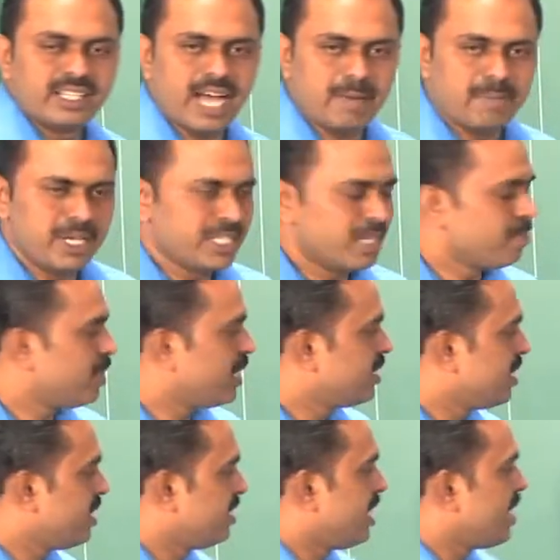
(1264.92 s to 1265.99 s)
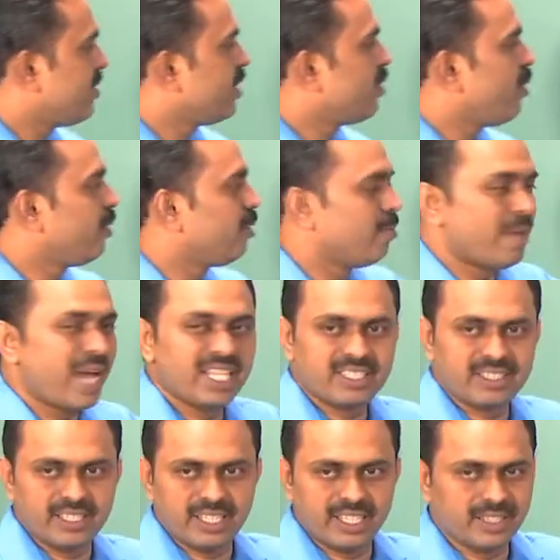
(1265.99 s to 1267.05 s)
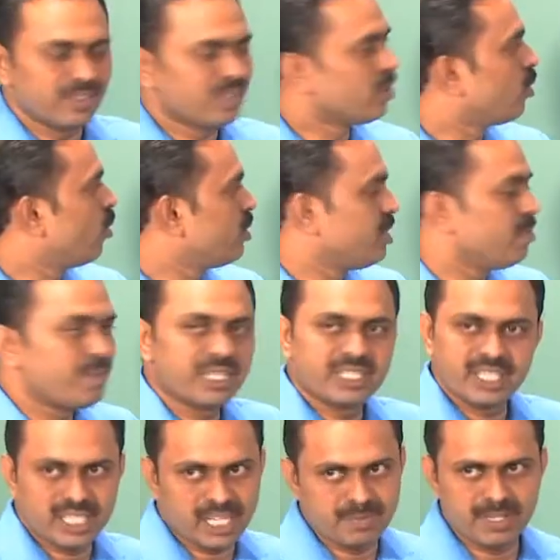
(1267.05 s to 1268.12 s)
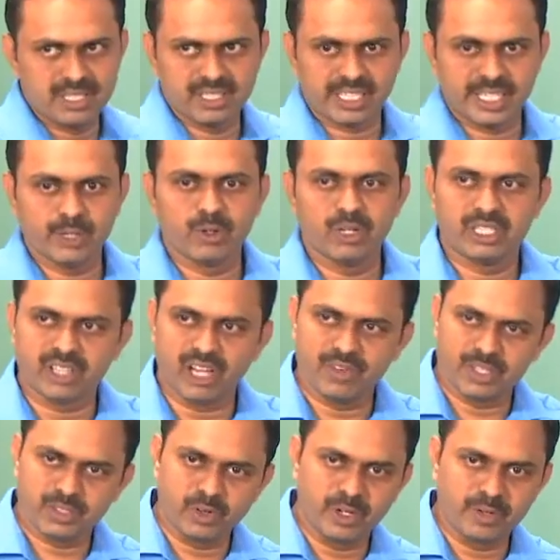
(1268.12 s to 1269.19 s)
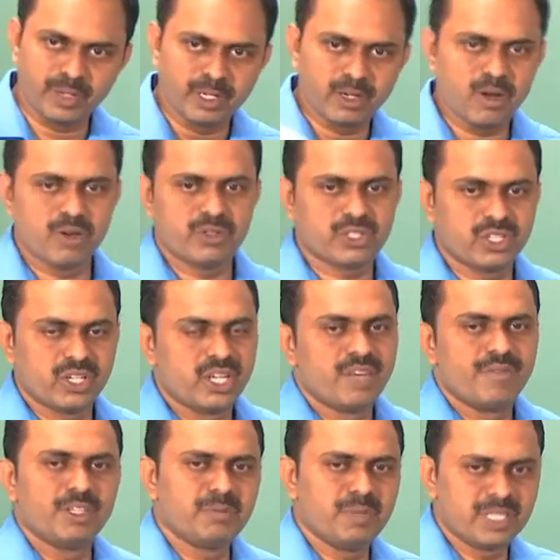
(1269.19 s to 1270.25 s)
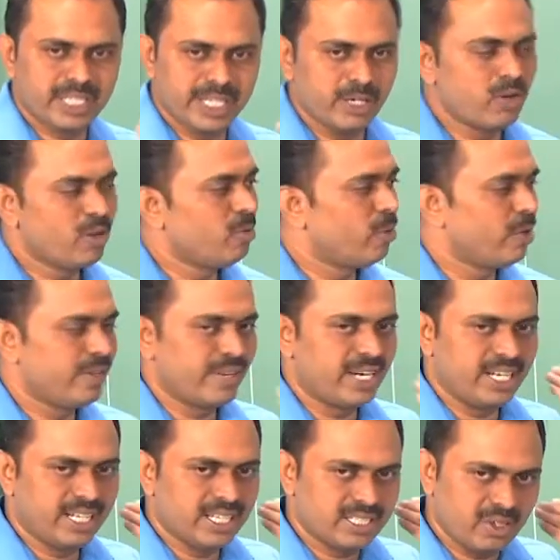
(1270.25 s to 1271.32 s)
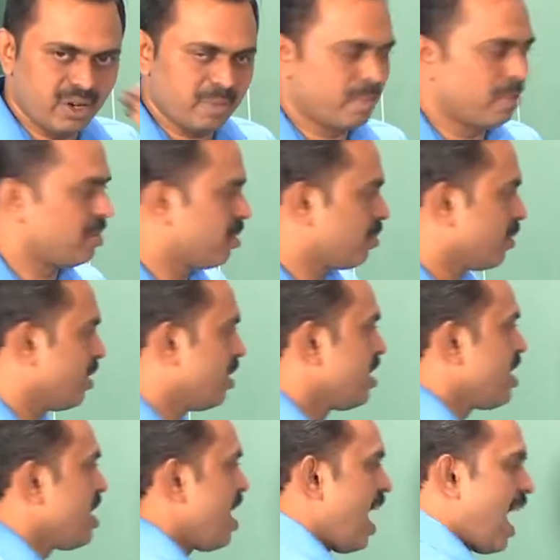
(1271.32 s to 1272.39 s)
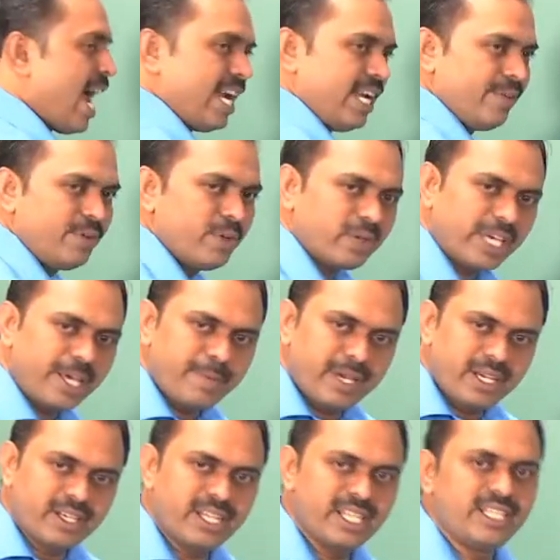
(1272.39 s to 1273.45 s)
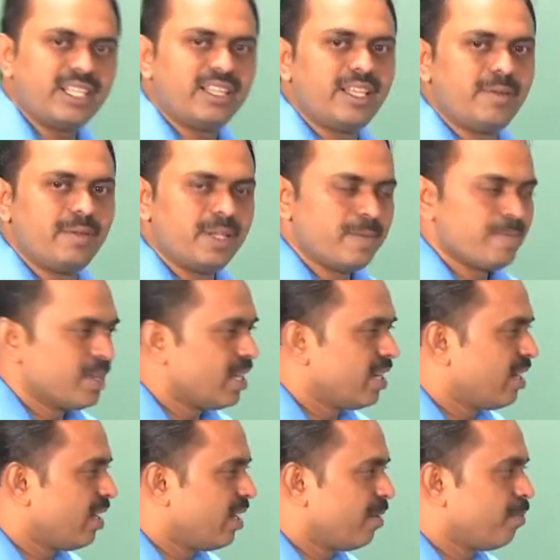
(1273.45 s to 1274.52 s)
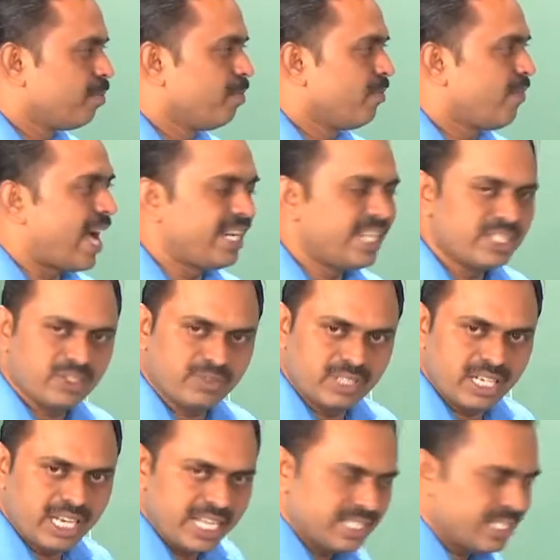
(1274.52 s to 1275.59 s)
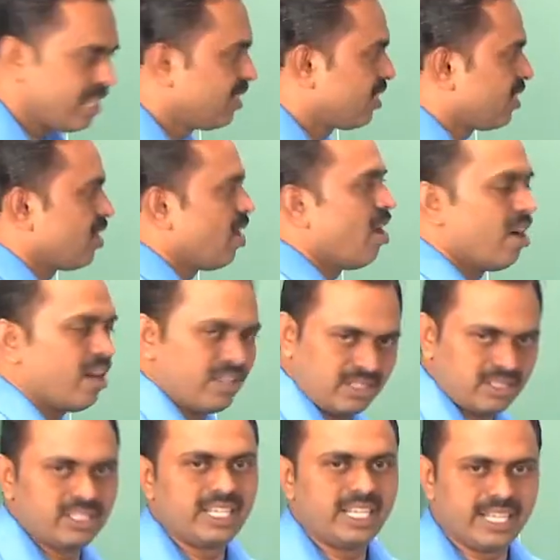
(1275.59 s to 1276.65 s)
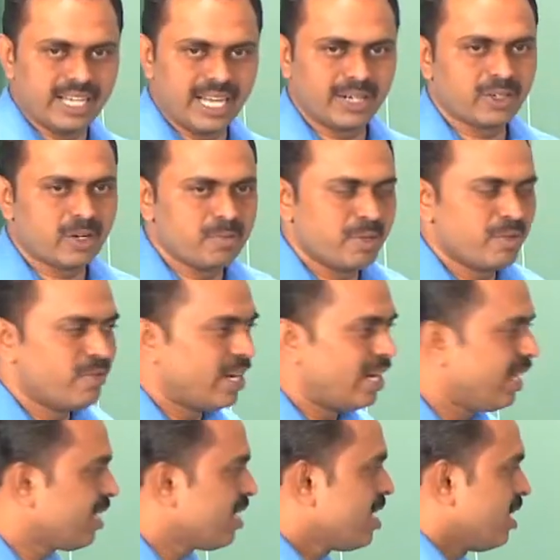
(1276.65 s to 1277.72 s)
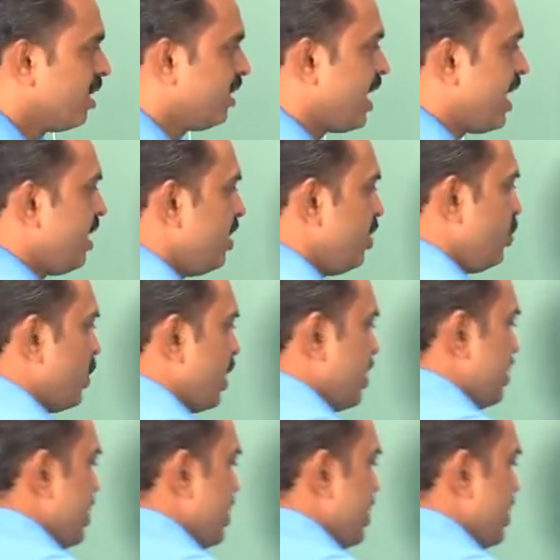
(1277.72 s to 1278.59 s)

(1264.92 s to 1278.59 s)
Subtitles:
the ablation pressure is never going to match the closing pressure. That means the keyhole is always going to be closed, which means keyhole mode welding is not possible. And if you keep increasing the wattage of the laser or the electron beam welding, then you can